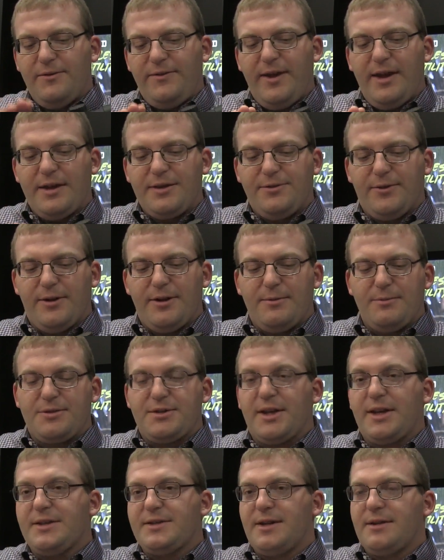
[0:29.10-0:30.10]
VX Freedom,
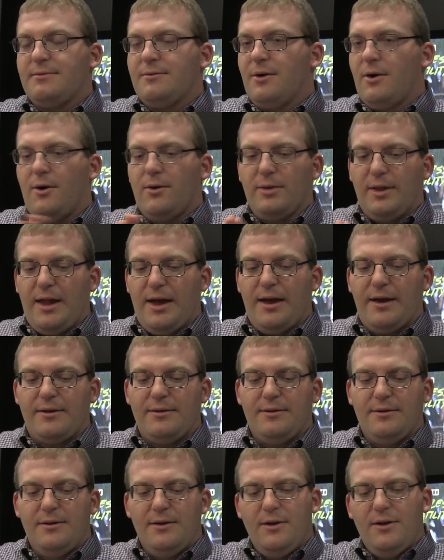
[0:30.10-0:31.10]
which like I said, online.
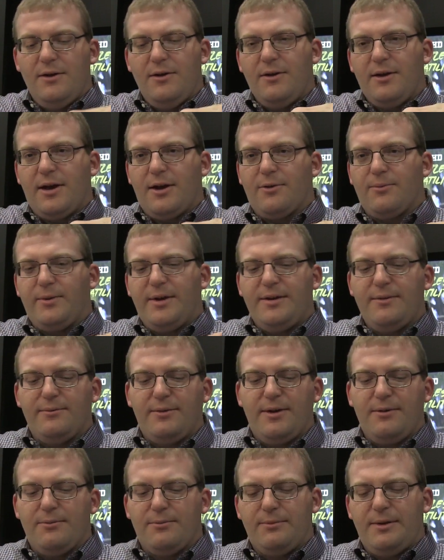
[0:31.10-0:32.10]
Got to re
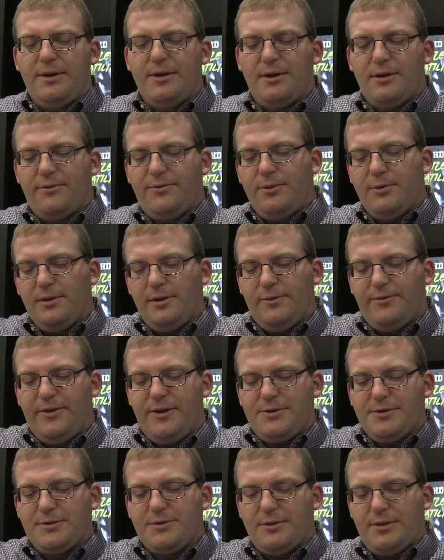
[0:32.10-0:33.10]
re redone a few little
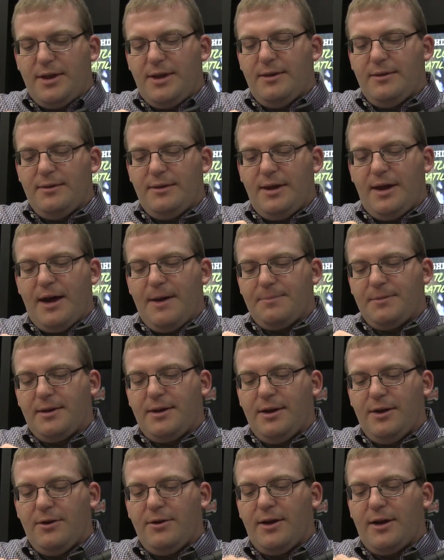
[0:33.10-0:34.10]
features on the, the optic
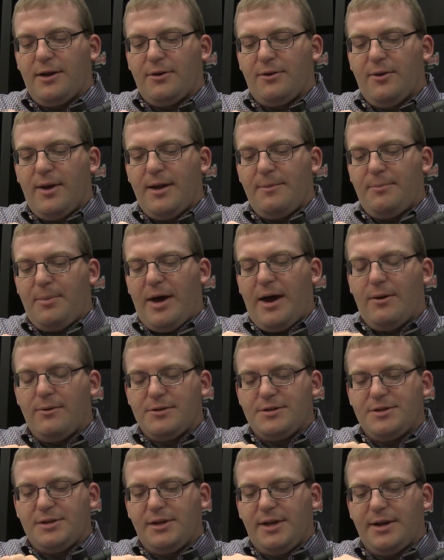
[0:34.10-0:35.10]
here. You got a great power
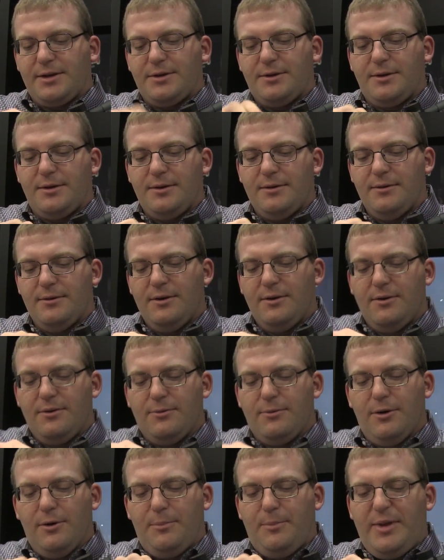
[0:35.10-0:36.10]
selector,
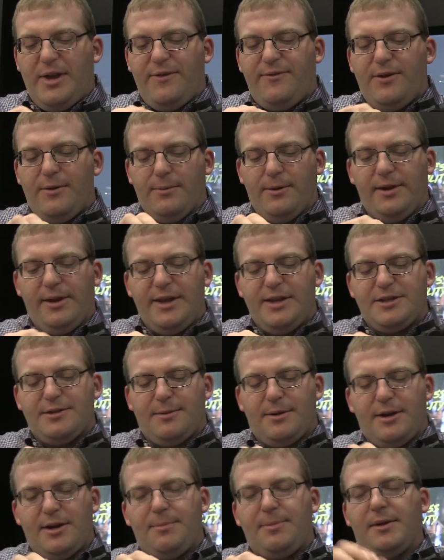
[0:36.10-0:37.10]
real beefy, real easy to
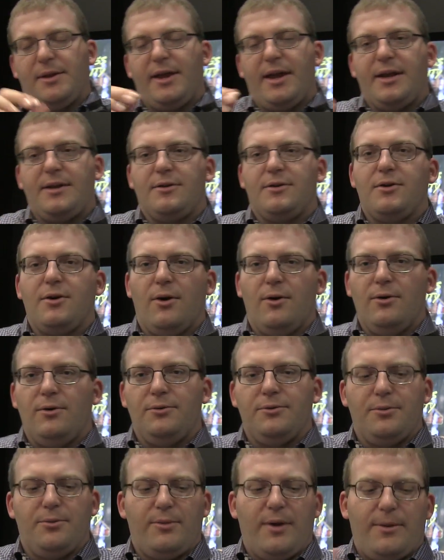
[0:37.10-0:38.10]
manipulate cold,
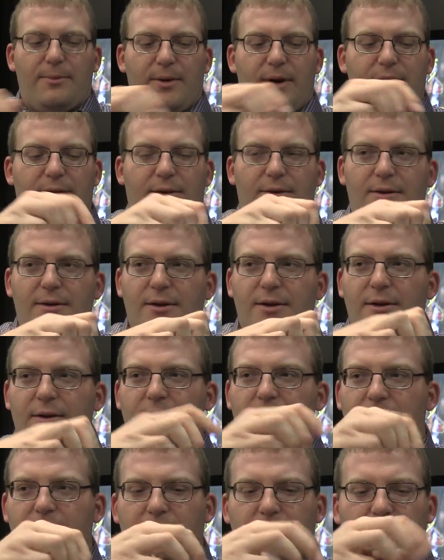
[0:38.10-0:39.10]
wet weather.
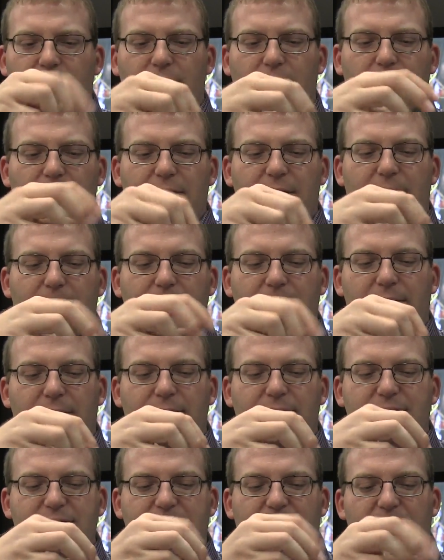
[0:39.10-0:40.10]
Ergonomically
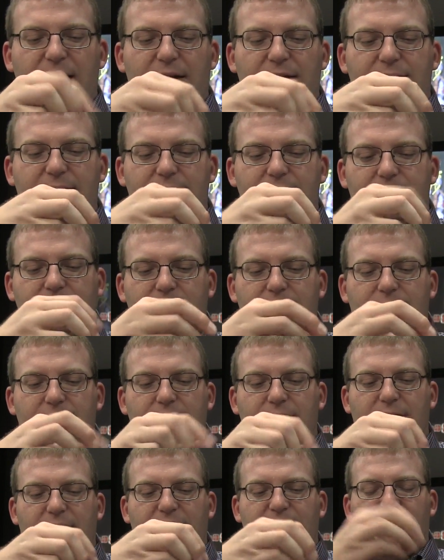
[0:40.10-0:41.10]
designed,
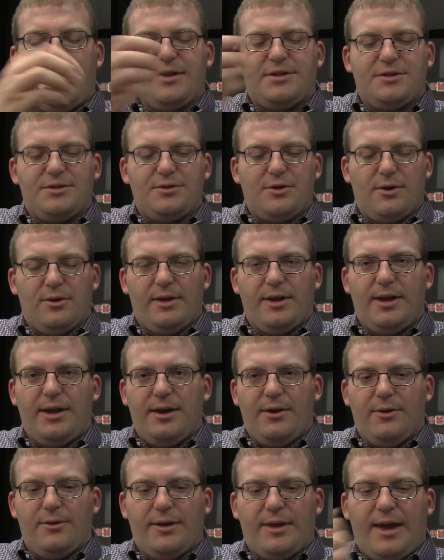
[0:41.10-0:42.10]
advanced knurling
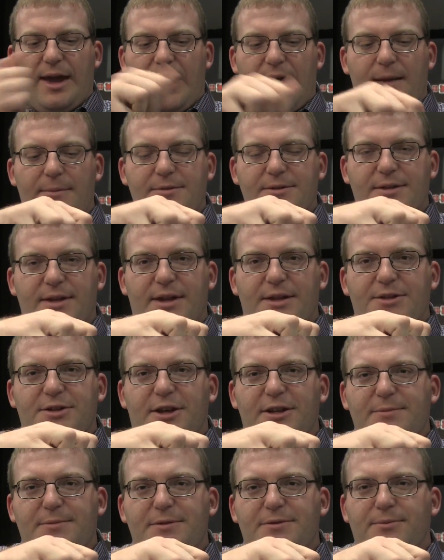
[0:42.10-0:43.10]
here on the caps. The
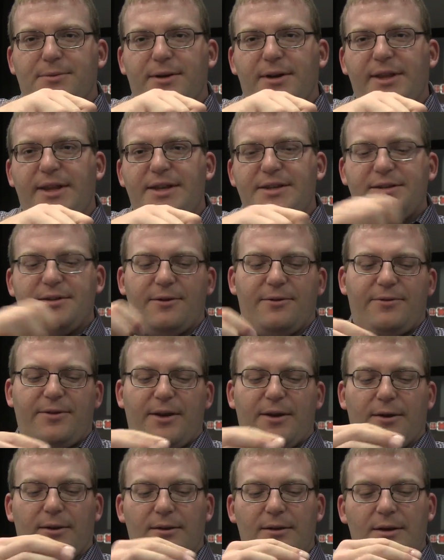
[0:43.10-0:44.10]
adjustments real easy to
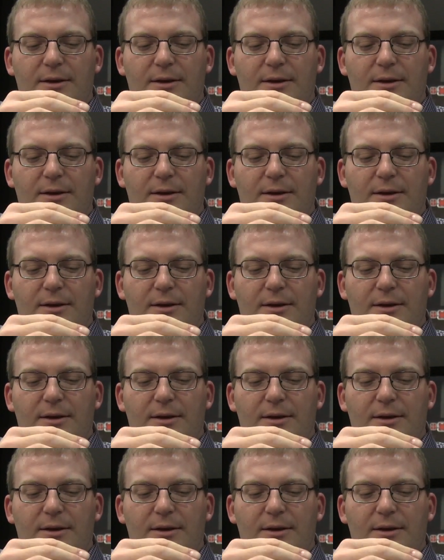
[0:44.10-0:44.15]
feel.